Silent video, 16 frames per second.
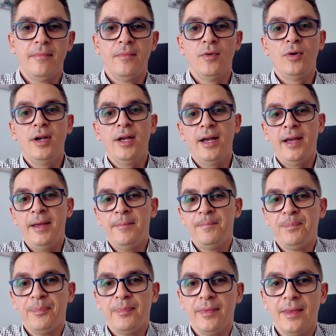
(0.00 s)
Okay,
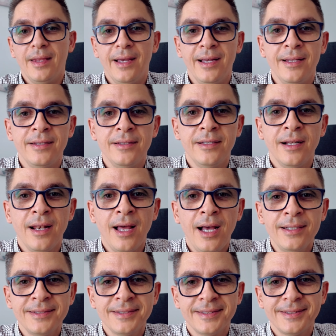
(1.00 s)
and the
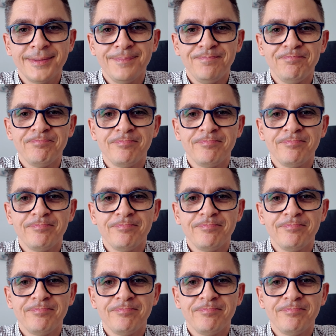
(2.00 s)
last